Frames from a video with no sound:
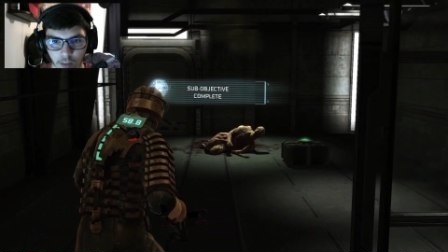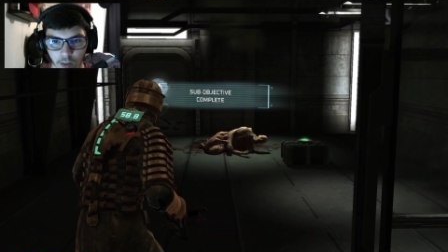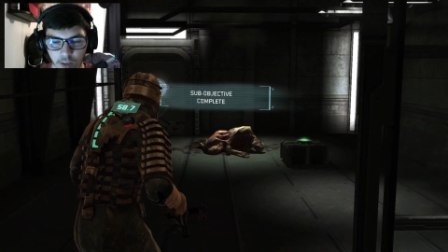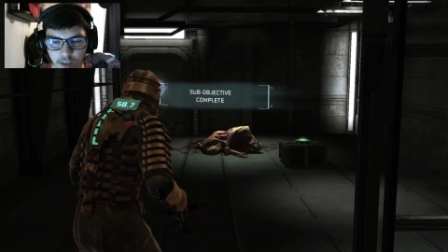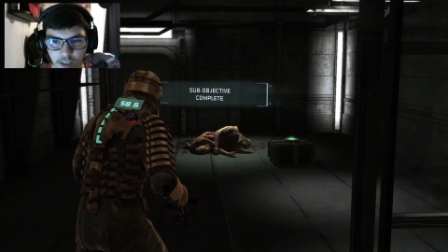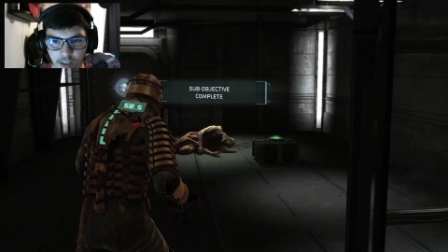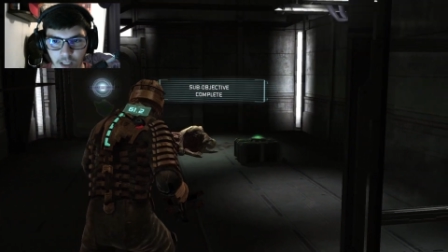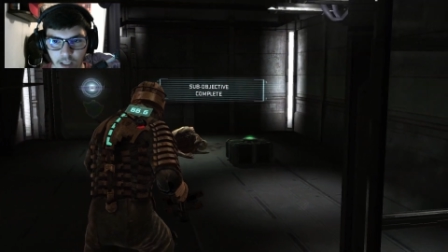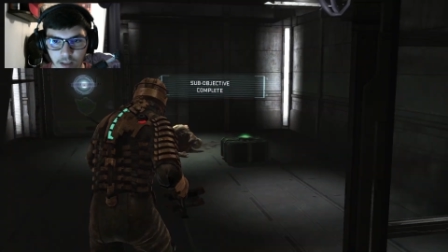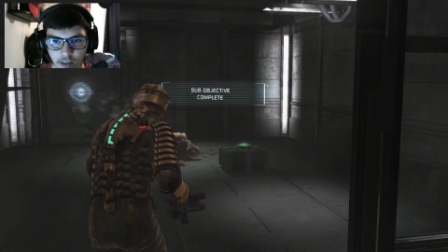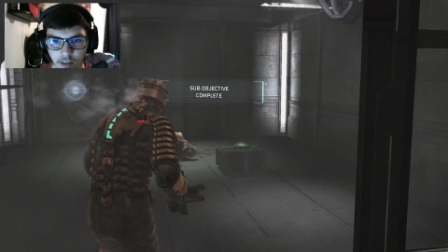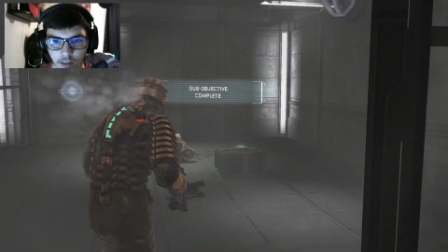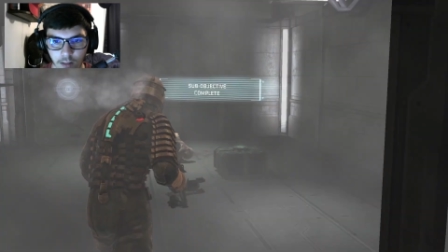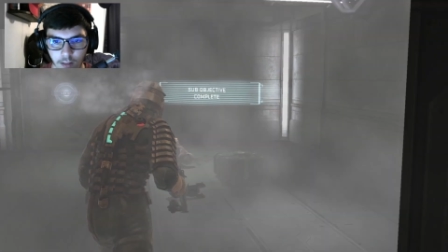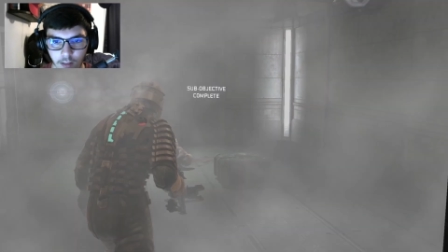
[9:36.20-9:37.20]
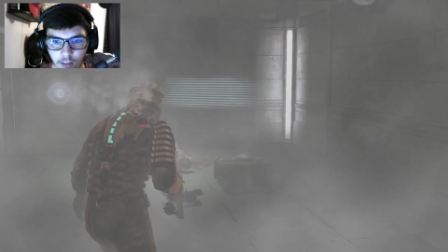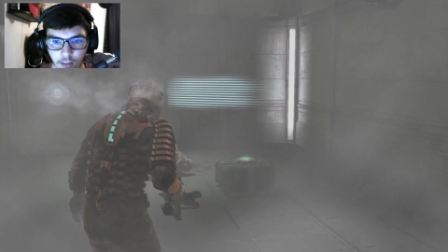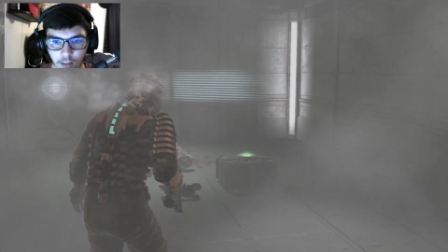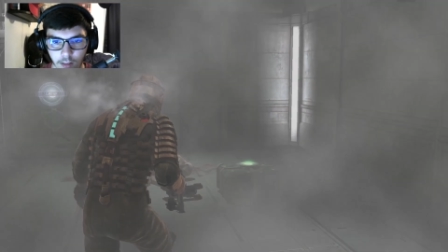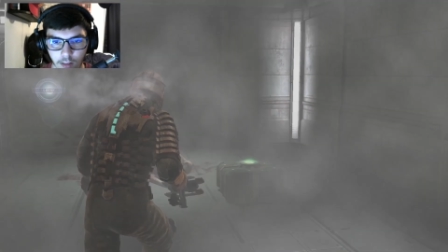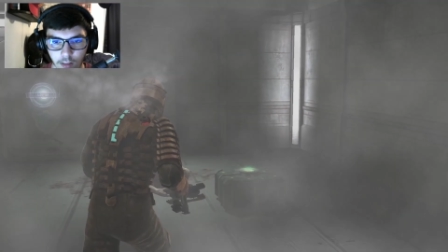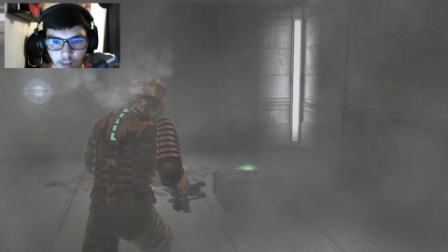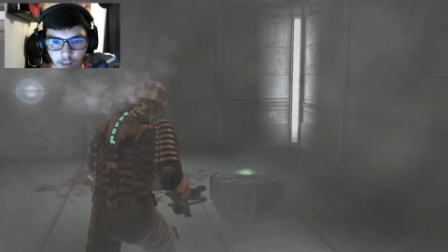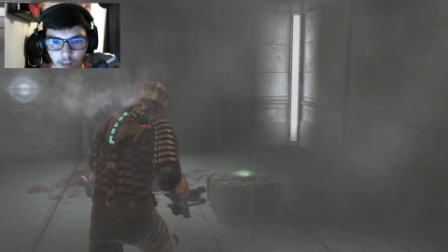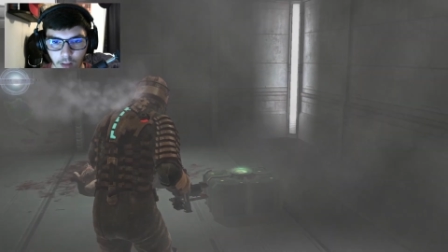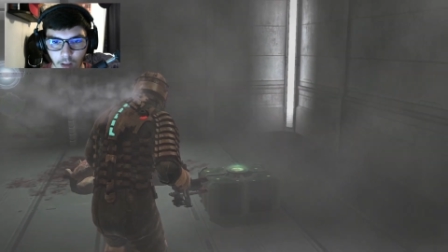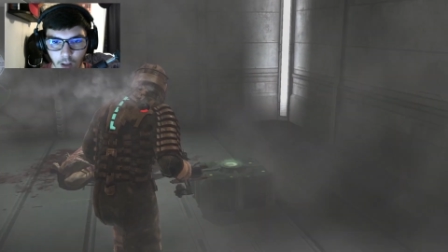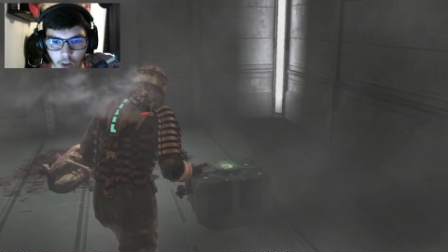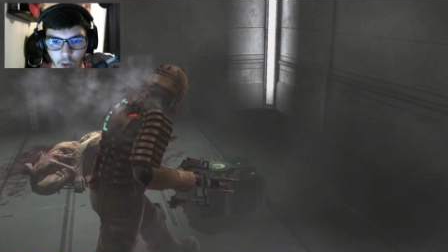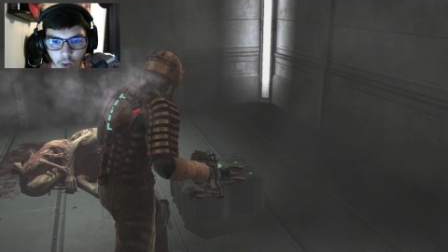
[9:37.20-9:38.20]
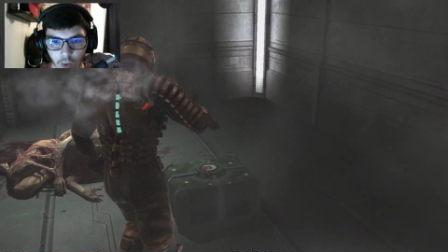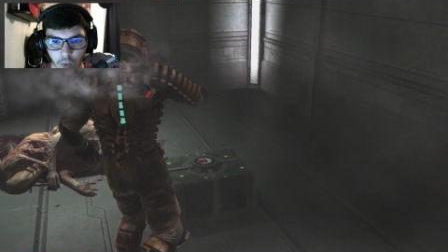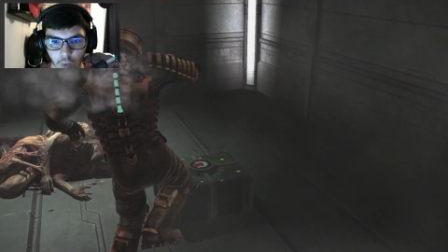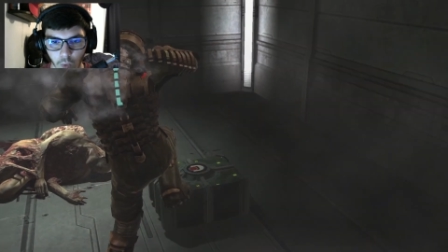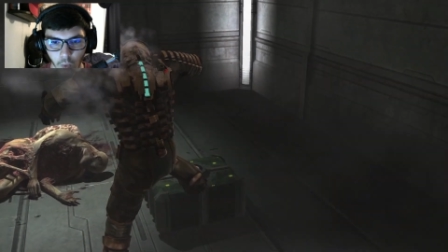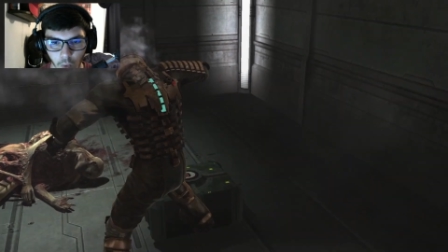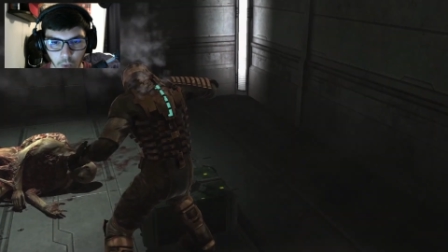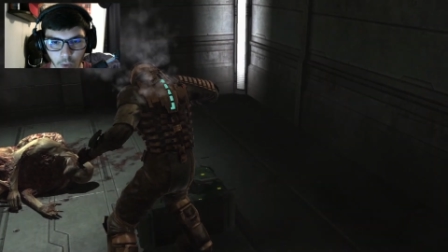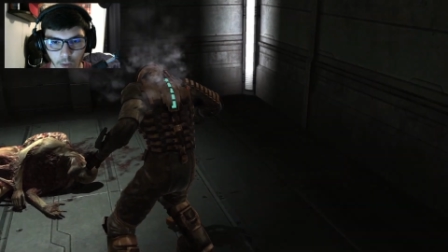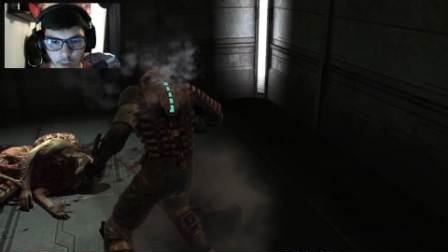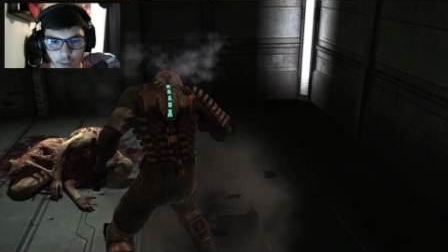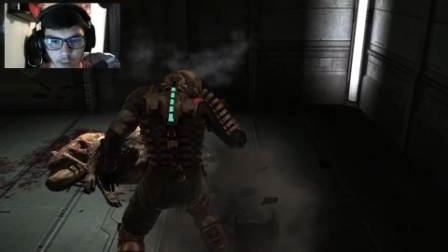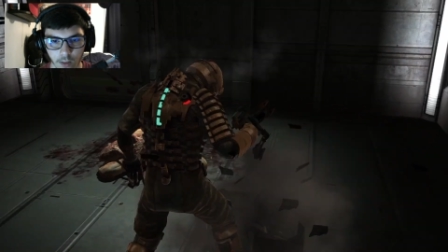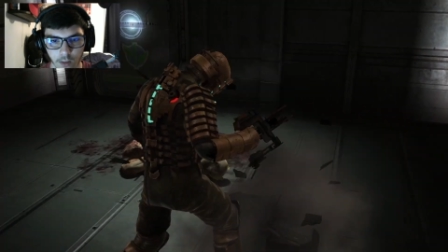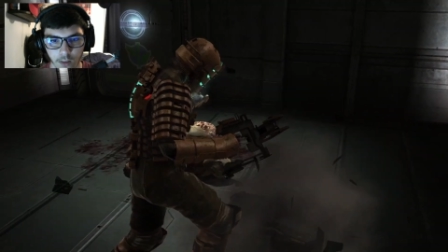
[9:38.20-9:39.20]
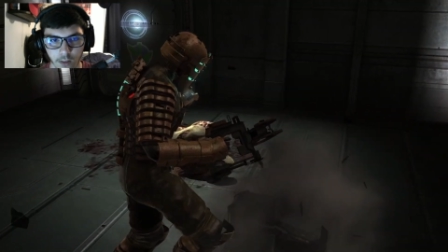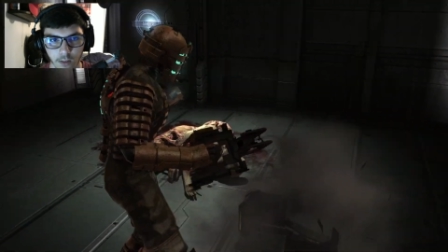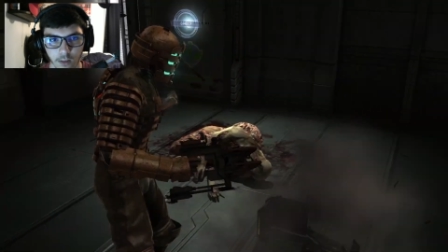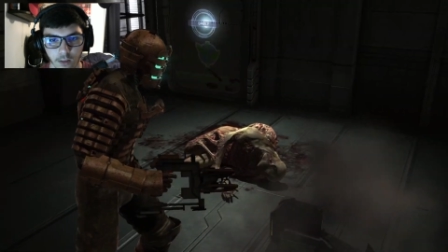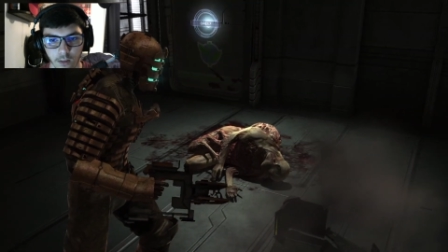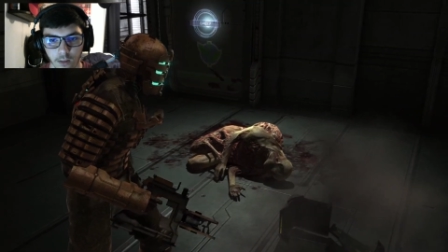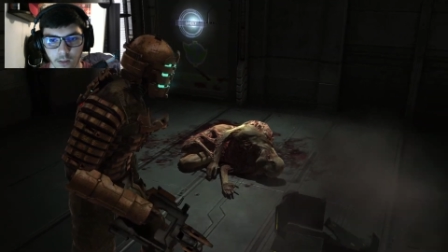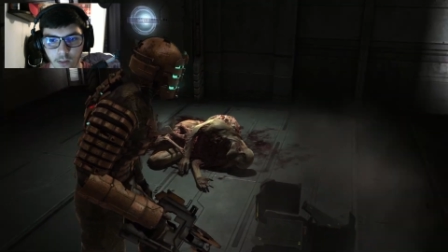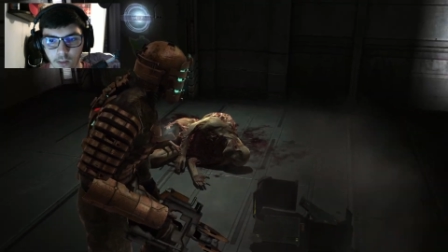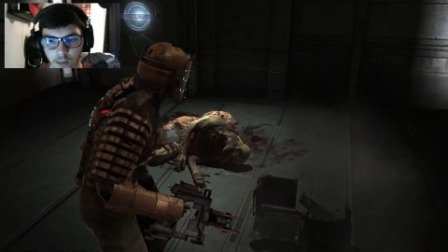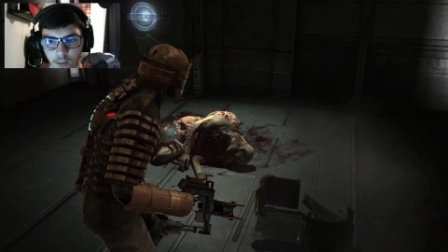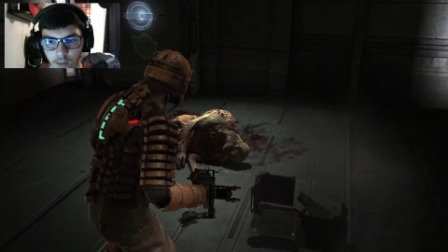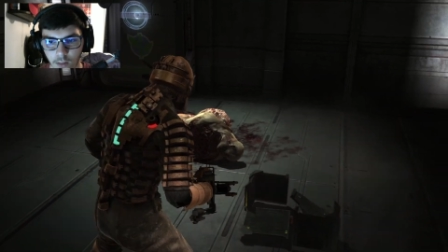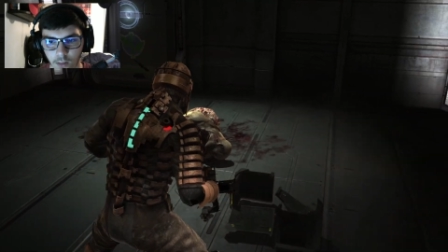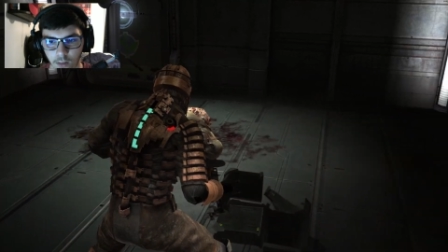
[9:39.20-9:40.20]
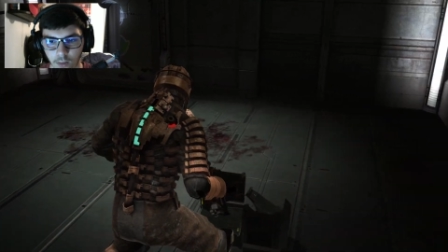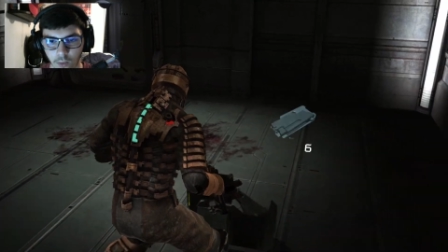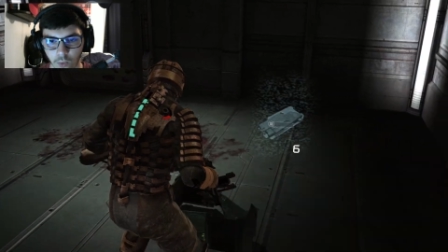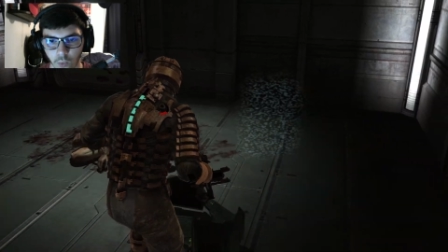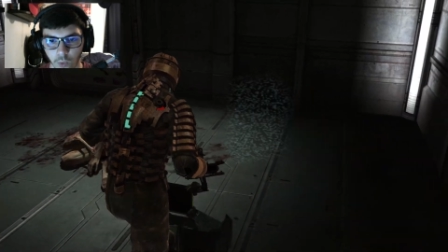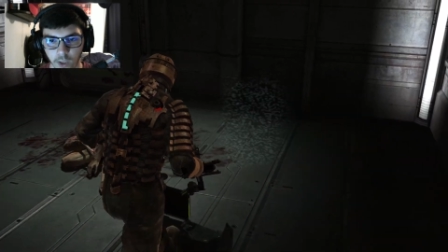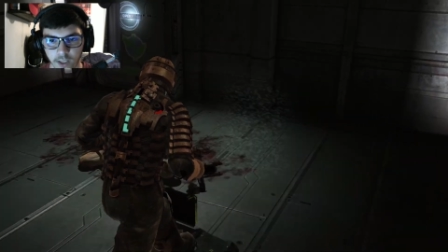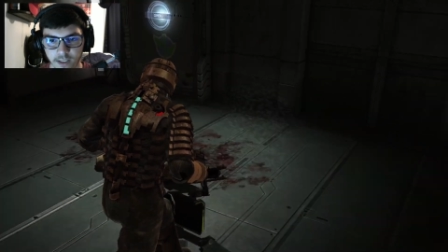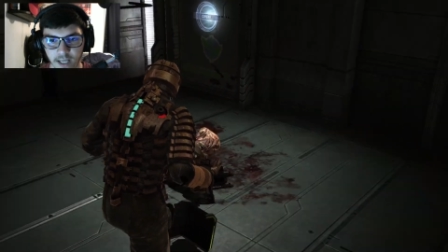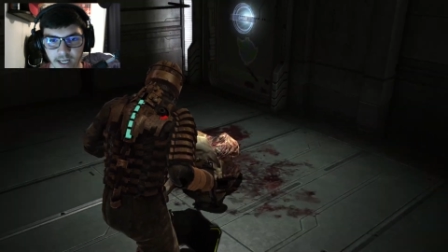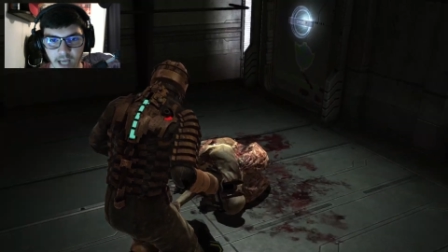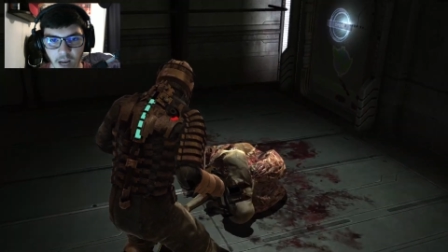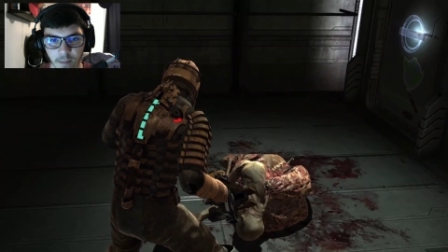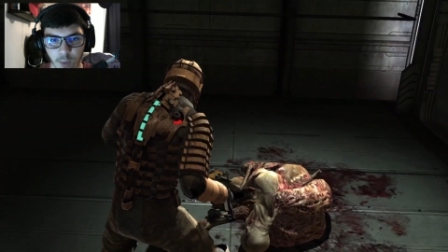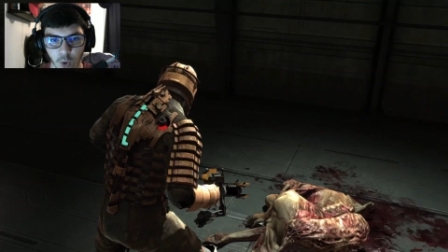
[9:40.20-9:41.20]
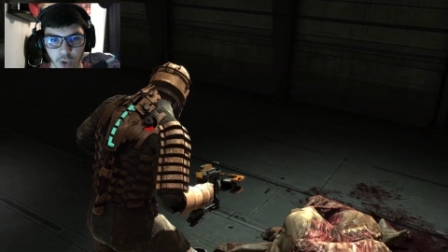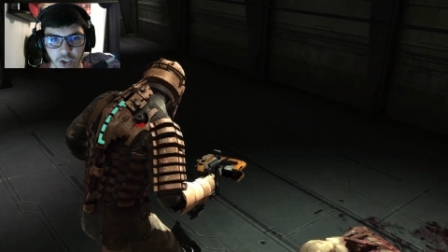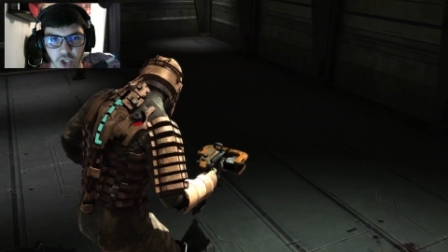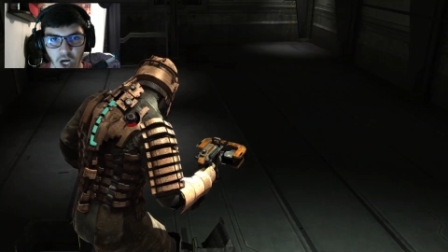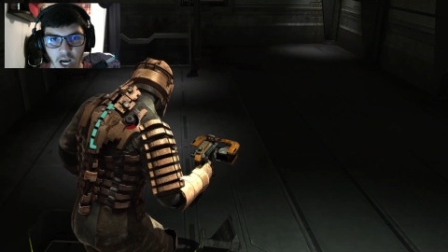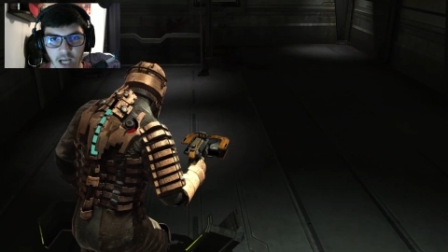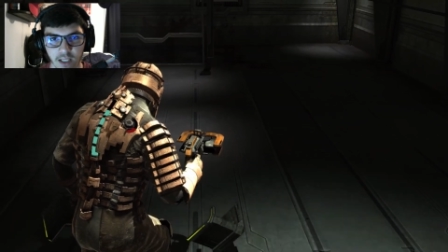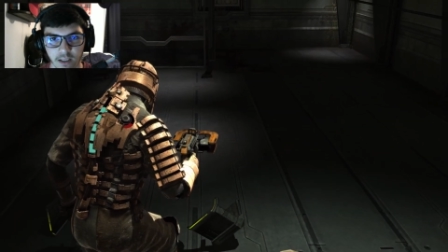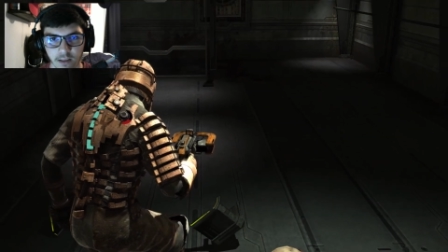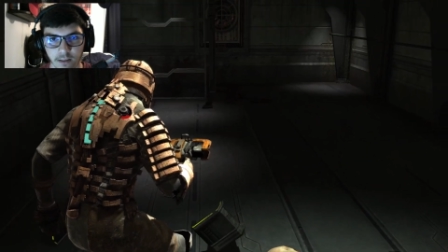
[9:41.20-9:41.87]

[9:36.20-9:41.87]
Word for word: Is he dead? Oh. We're gonna take out Porty John.